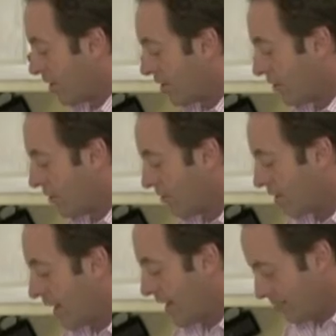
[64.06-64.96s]
in order to
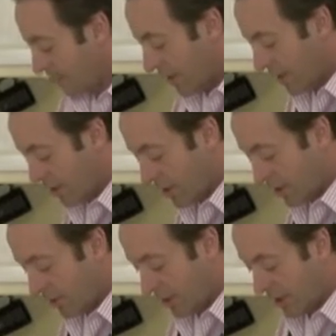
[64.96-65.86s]
do that, we are just going
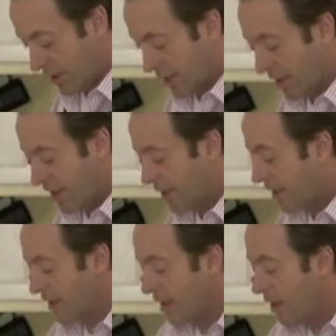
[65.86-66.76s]
to turn the heat
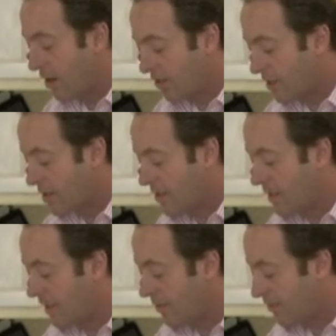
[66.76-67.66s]
the lowest
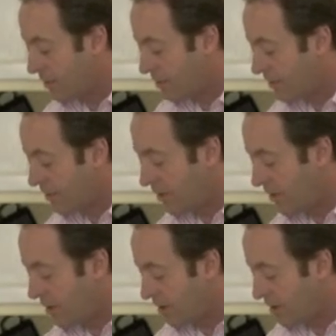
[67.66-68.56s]
setting possible,
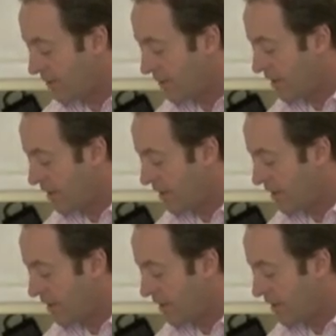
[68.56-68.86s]
you know,